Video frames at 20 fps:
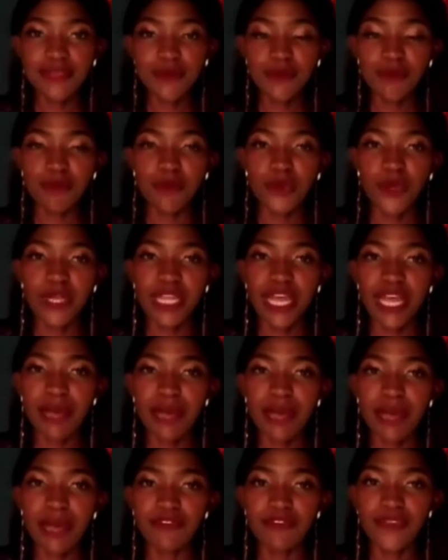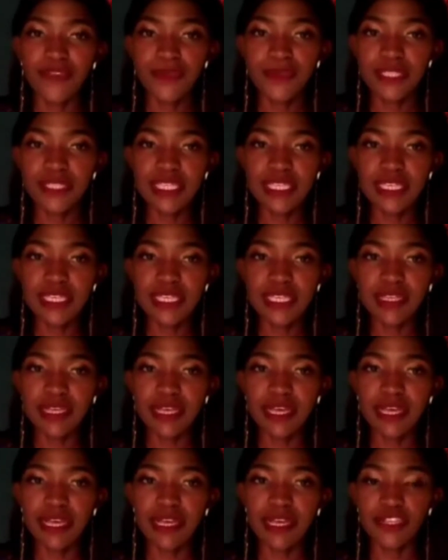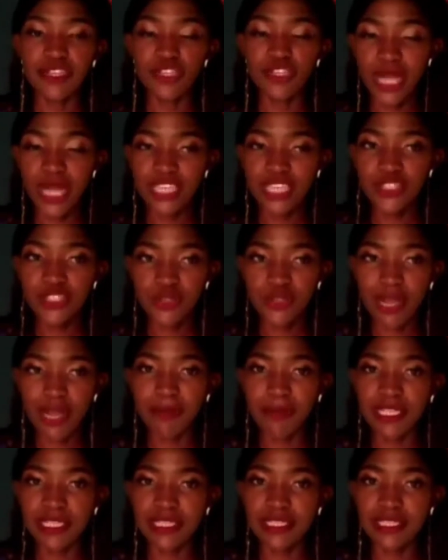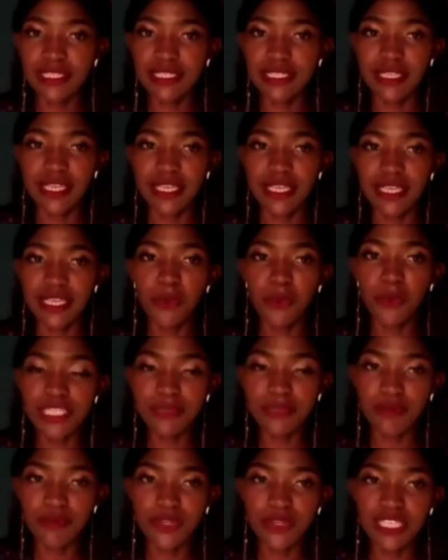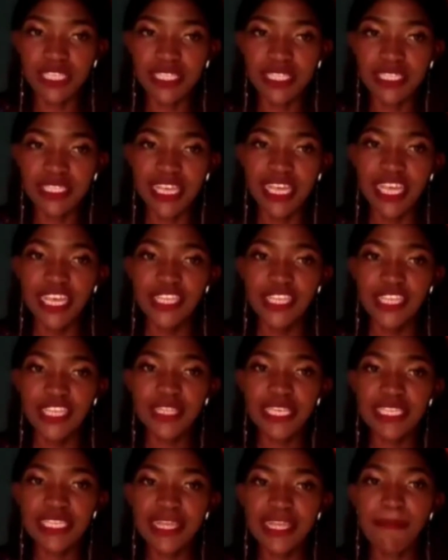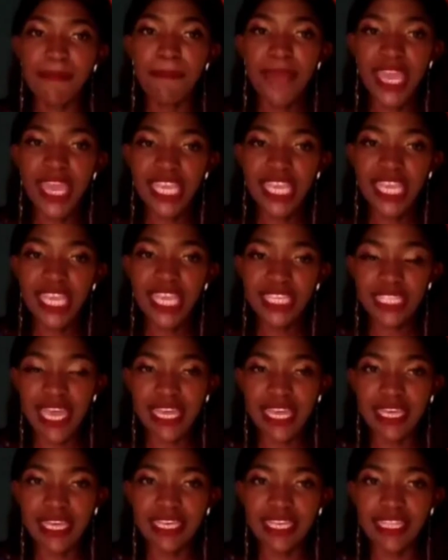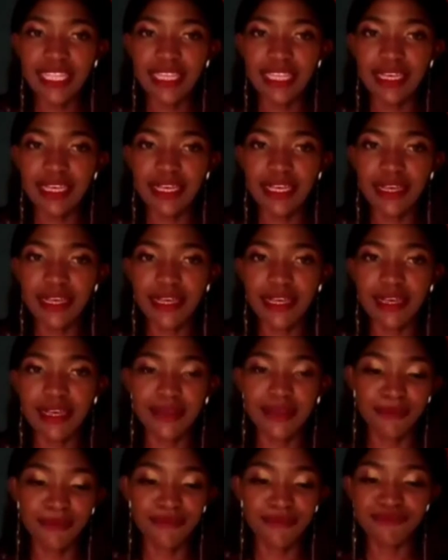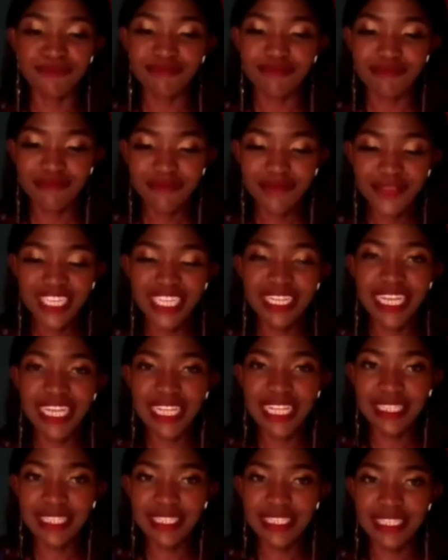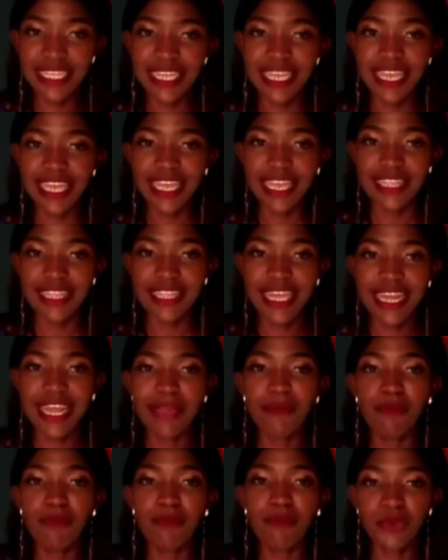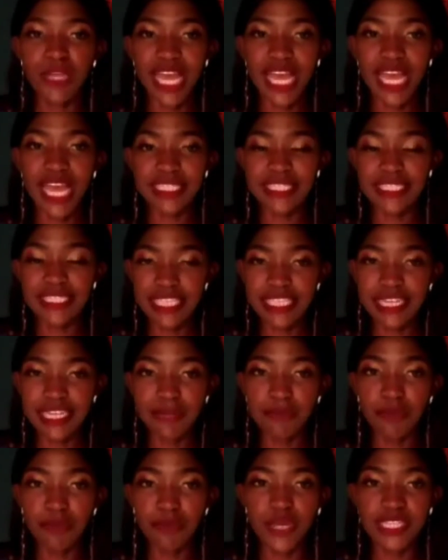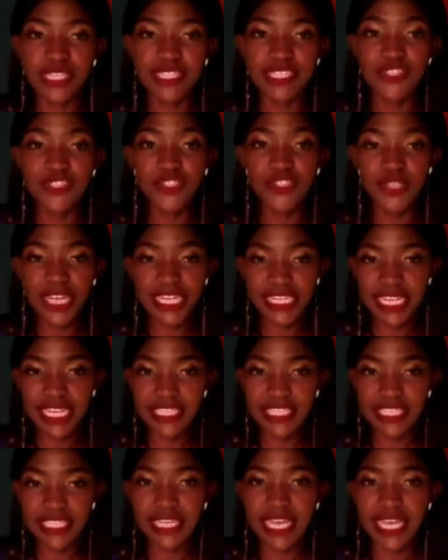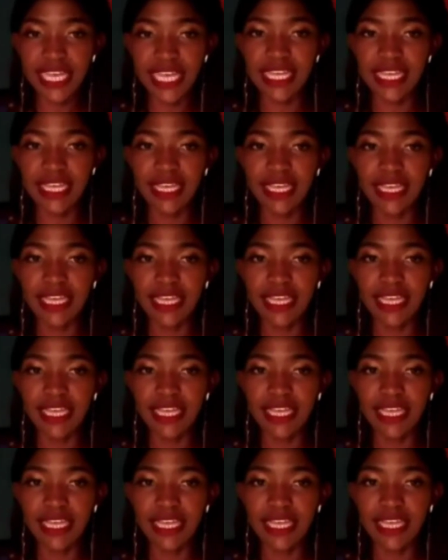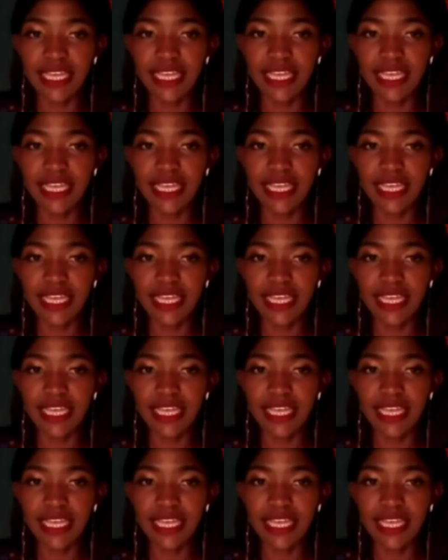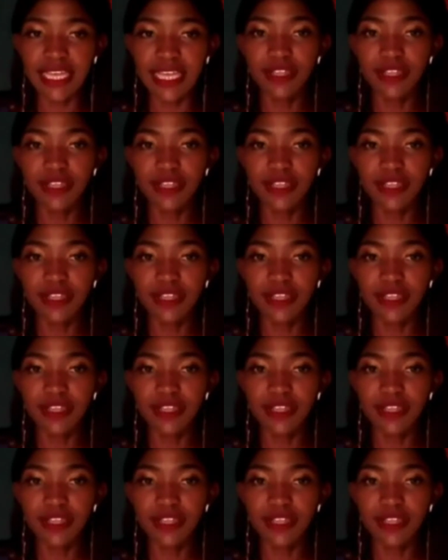that's been brought up of using trash trappers in water bodies. So these are mesh-like uh, nets that are put at certain points strategically to just trap